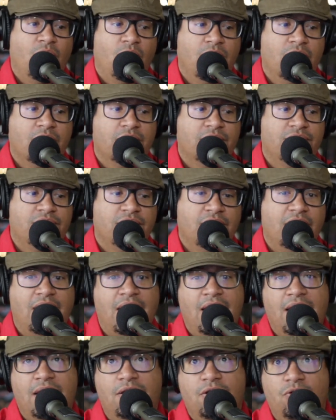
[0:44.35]
Orcs
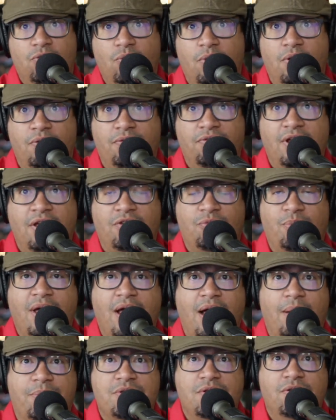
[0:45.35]
and the Dwarves as my
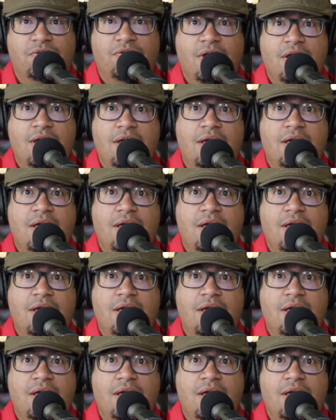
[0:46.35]
options.